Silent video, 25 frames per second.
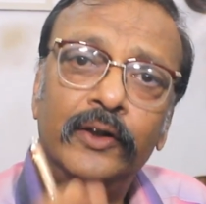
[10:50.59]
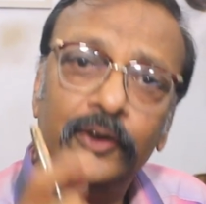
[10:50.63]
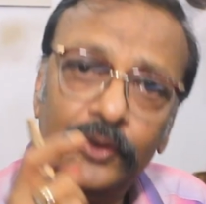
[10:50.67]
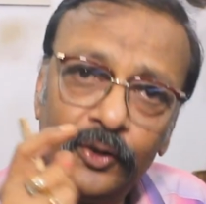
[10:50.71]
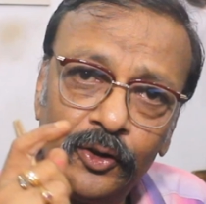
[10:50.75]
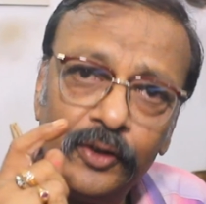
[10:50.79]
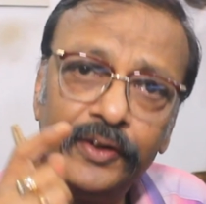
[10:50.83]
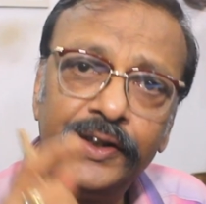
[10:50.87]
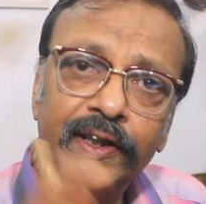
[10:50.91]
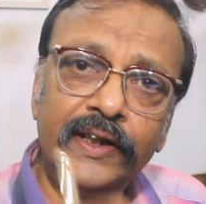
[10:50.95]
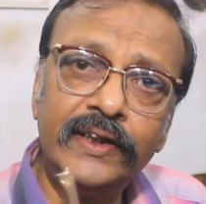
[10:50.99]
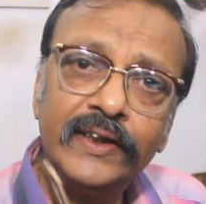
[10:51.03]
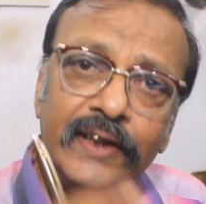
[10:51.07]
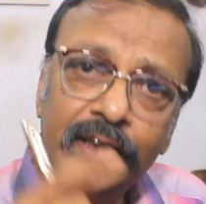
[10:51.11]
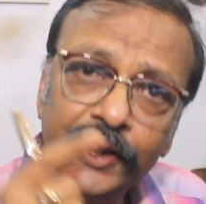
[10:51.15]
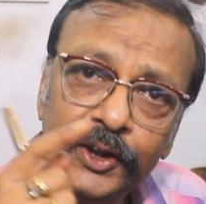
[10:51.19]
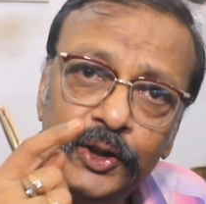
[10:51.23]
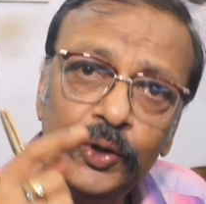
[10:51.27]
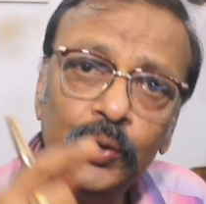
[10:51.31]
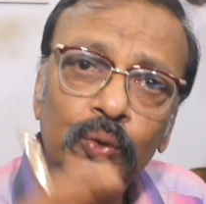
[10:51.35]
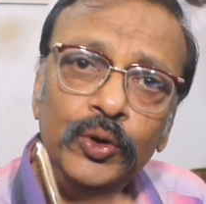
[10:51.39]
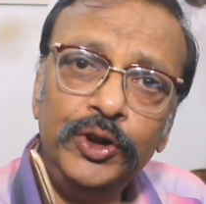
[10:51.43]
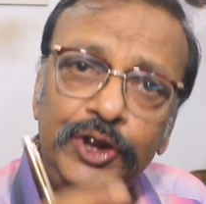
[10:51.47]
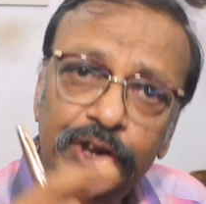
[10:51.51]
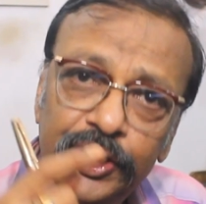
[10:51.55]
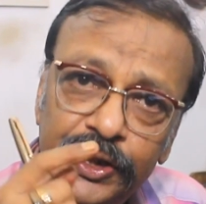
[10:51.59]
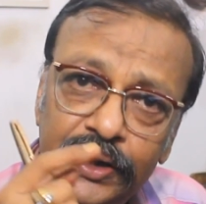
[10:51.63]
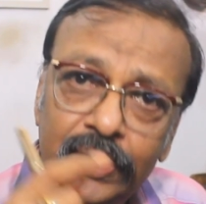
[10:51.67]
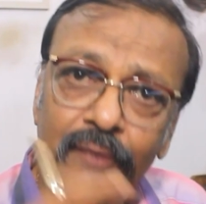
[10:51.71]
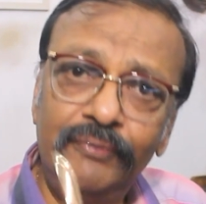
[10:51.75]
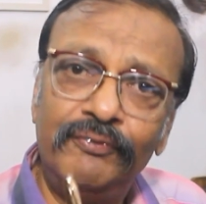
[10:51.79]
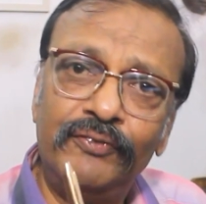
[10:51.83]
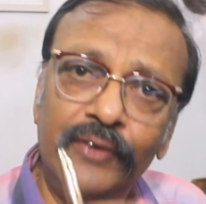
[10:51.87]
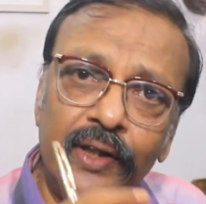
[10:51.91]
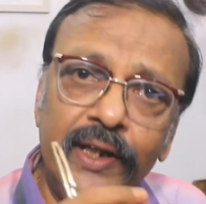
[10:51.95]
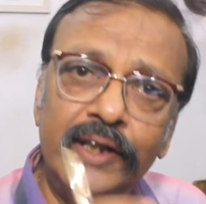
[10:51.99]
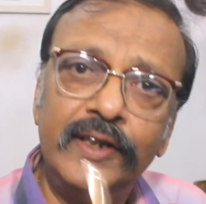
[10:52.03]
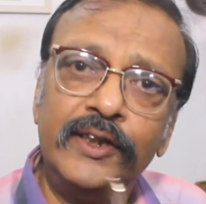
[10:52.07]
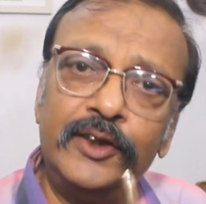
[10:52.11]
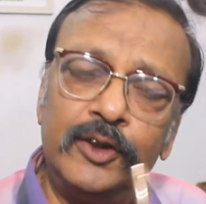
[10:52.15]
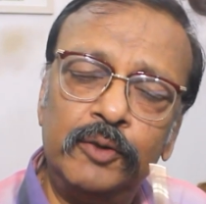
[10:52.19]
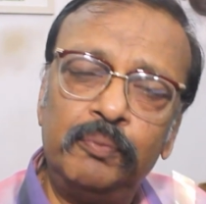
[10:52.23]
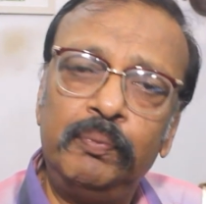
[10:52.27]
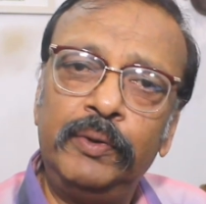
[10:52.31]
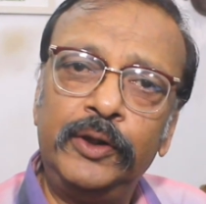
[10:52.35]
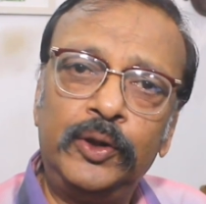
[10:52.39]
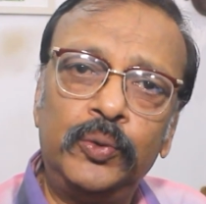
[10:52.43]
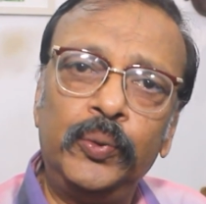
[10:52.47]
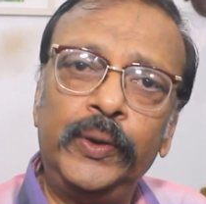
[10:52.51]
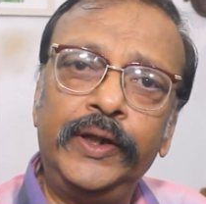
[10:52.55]
There's a huge difference
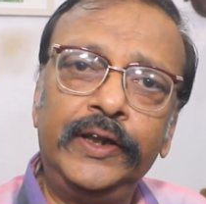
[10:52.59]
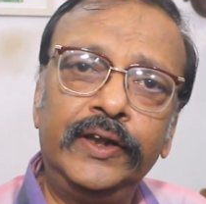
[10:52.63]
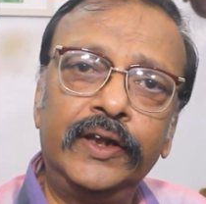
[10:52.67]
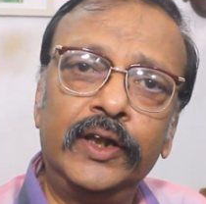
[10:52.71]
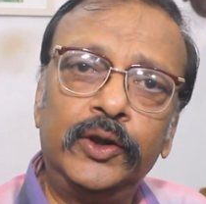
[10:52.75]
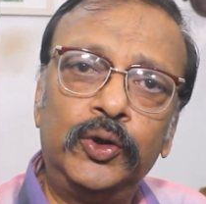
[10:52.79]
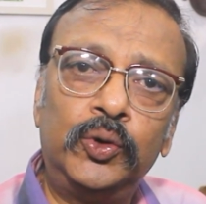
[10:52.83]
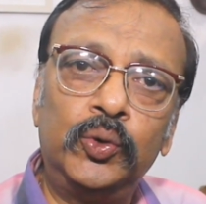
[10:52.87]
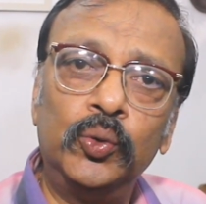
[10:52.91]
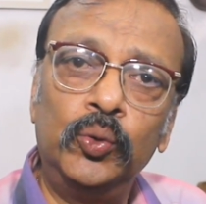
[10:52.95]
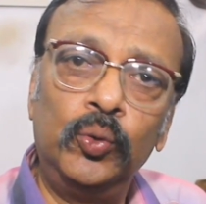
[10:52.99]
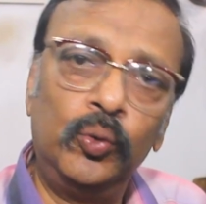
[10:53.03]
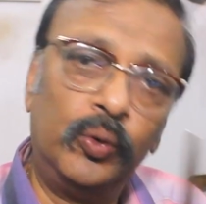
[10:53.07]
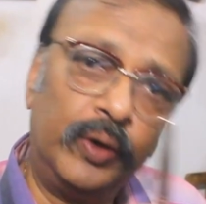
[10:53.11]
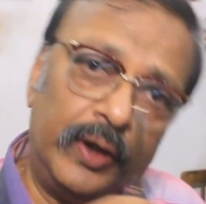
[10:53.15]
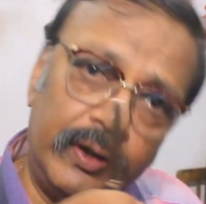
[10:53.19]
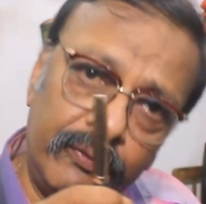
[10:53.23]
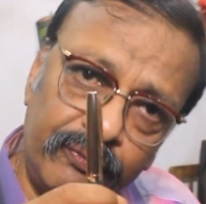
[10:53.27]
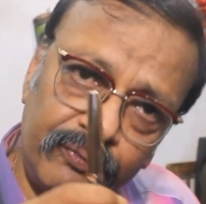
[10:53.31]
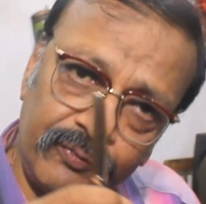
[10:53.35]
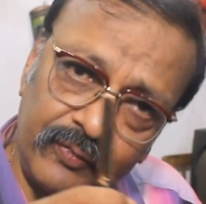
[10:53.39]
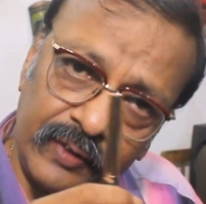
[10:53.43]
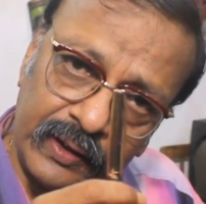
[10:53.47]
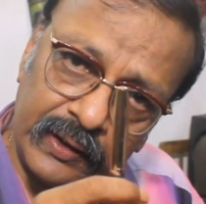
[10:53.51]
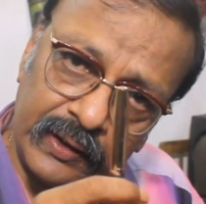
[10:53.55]
between the two. If